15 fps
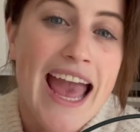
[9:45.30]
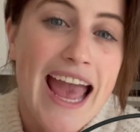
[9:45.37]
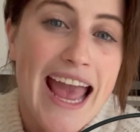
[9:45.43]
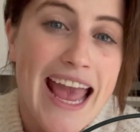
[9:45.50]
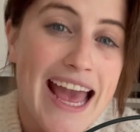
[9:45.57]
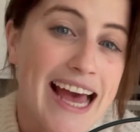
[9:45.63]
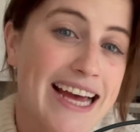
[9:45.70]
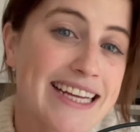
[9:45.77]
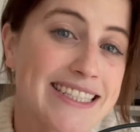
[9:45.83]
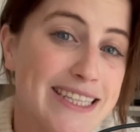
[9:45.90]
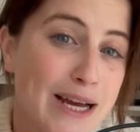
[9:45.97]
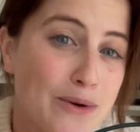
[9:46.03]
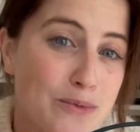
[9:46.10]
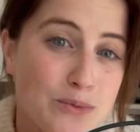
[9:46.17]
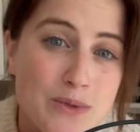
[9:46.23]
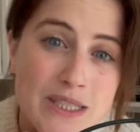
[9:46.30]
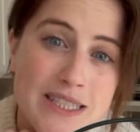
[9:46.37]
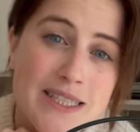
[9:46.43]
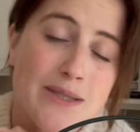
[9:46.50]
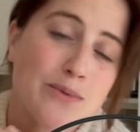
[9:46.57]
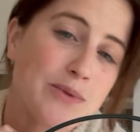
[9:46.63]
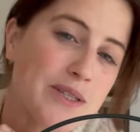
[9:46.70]
and
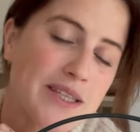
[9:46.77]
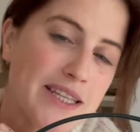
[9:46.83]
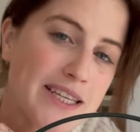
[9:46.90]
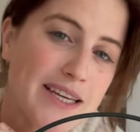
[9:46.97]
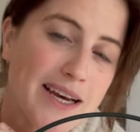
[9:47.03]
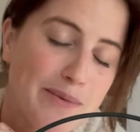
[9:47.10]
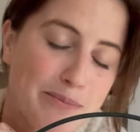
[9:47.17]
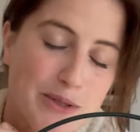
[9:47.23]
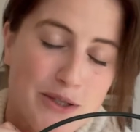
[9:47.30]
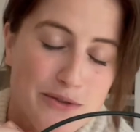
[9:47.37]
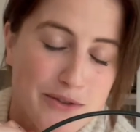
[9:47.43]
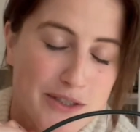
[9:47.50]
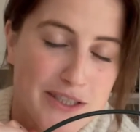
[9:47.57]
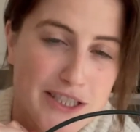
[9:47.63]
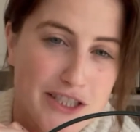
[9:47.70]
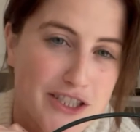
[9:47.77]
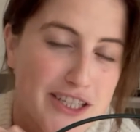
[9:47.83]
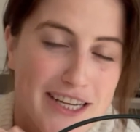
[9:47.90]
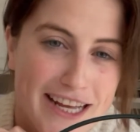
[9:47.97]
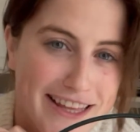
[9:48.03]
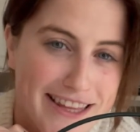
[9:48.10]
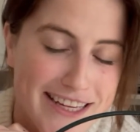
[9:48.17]
really, really a beautiful
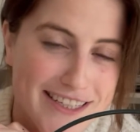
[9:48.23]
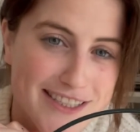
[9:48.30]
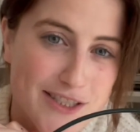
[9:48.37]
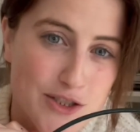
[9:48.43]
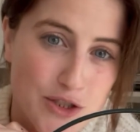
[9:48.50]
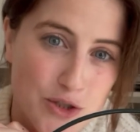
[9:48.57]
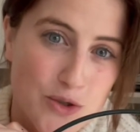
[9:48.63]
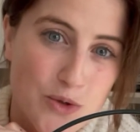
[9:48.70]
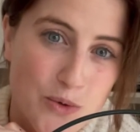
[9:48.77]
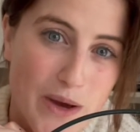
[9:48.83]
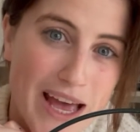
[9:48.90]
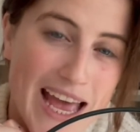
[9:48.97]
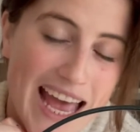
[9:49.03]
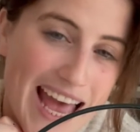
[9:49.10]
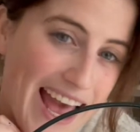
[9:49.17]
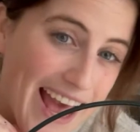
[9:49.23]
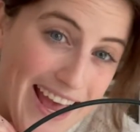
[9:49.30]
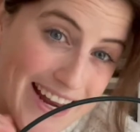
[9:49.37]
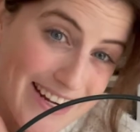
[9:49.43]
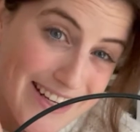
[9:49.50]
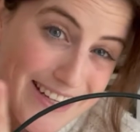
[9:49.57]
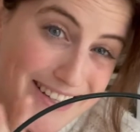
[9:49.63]
addition, I think, to
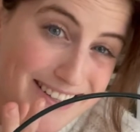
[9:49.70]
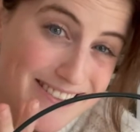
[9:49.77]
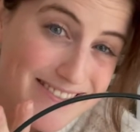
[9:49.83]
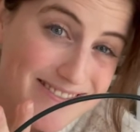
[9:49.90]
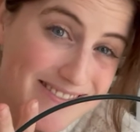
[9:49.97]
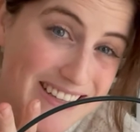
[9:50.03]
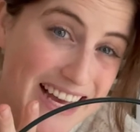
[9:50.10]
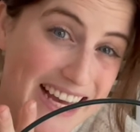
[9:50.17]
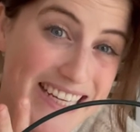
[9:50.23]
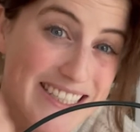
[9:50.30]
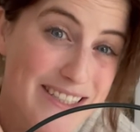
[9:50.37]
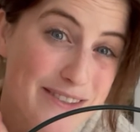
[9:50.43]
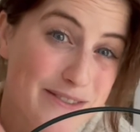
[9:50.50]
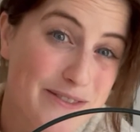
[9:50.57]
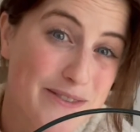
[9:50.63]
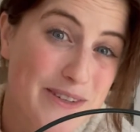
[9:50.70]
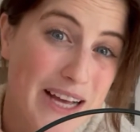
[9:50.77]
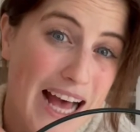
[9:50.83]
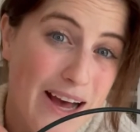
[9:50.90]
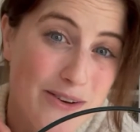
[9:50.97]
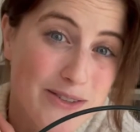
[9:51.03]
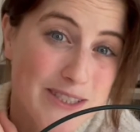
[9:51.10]
any kind of
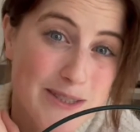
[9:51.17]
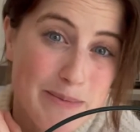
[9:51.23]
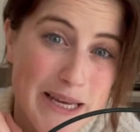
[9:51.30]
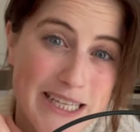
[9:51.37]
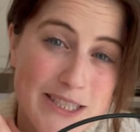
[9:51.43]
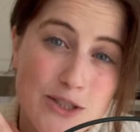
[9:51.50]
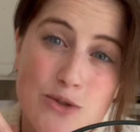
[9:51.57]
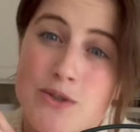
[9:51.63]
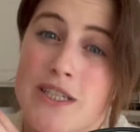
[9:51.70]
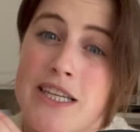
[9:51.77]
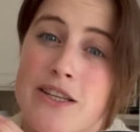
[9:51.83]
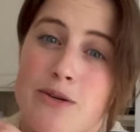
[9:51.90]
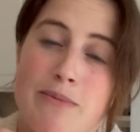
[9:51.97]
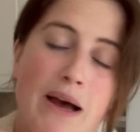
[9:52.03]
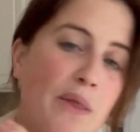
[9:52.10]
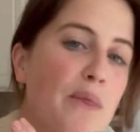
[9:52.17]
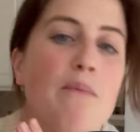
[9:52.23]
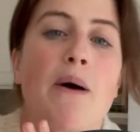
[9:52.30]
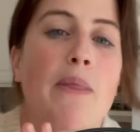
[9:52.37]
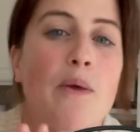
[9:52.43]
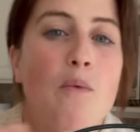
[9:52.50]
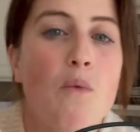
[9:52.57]
house space. You can either mount
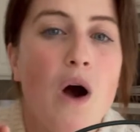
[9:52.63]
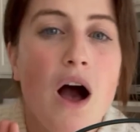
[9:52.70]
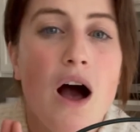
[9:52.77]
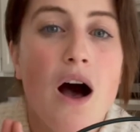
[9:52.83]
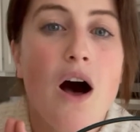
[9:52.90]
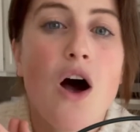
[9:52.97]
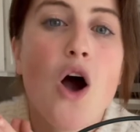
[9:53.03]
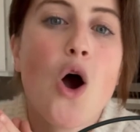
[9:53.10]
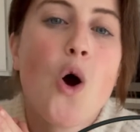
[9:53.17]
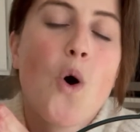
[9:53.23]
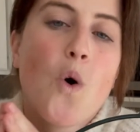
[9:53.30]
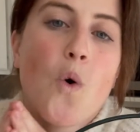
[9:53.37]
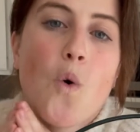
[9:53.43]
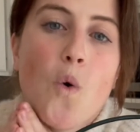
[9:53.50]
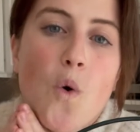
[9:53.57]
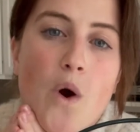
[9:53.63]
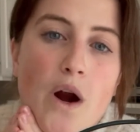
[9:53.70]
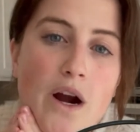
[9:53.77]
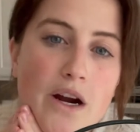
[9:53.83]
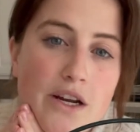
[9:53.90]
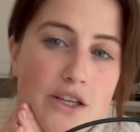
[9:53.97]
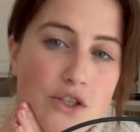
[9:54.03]
them on the wall
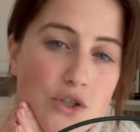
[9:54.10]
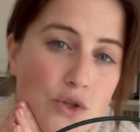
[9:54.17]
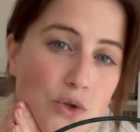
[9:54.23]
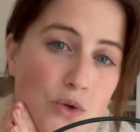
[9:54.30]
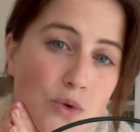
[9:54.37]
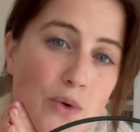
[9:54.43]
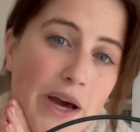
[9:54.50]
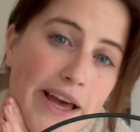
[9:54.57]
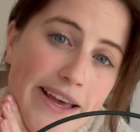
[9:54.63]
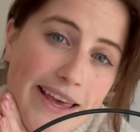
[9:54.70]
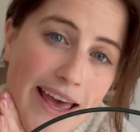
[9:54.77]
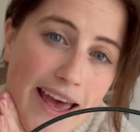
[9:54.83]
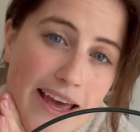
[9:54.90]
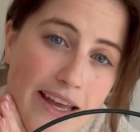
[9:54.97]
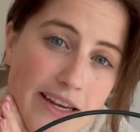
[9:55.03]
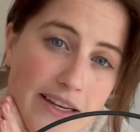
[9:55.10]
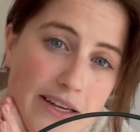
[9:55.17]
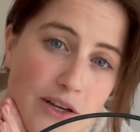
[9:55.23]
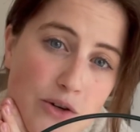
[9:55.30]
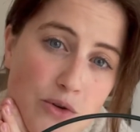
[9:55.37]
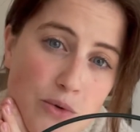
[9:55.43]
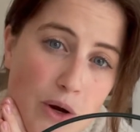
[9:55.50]
or you
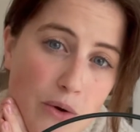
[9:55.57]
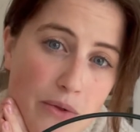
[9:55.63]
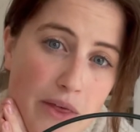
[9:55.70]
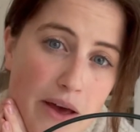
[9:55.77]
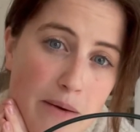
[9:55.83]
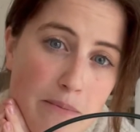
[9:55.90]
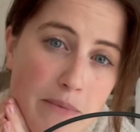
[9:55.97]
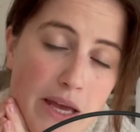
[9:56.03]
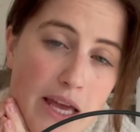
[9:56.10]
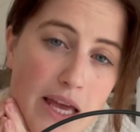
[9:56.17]
can grow them